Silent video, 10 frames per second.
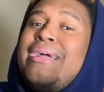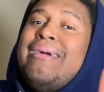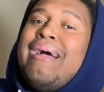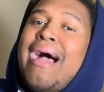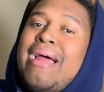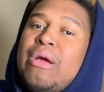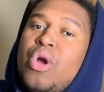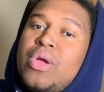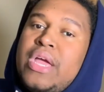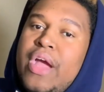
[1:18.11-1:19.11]
got
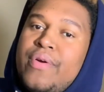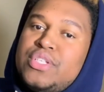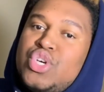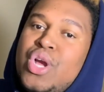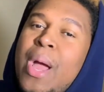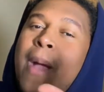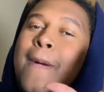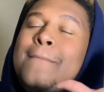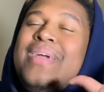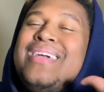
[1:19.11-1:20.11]
her character,
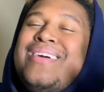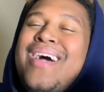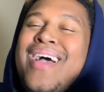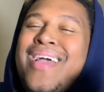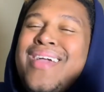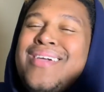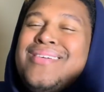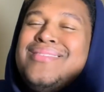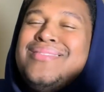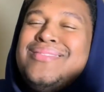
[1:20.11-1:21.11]

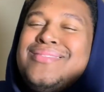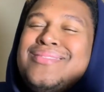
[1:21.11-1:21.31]
because